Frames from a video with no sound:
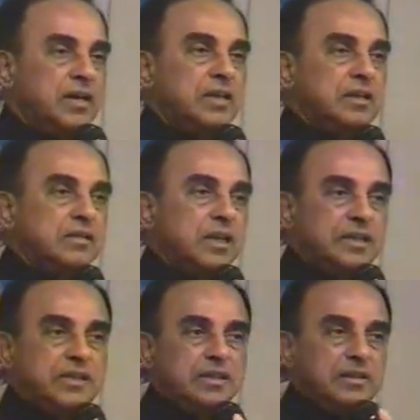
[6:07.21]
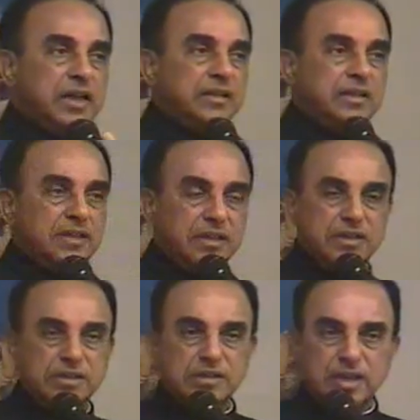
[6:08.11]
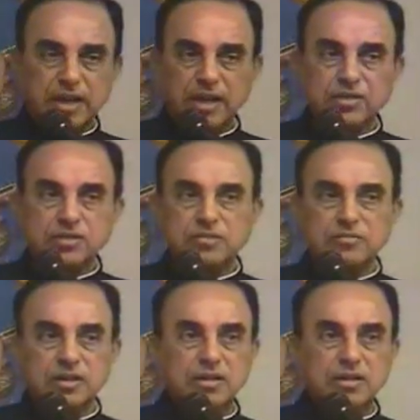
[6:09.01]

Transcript: in 1998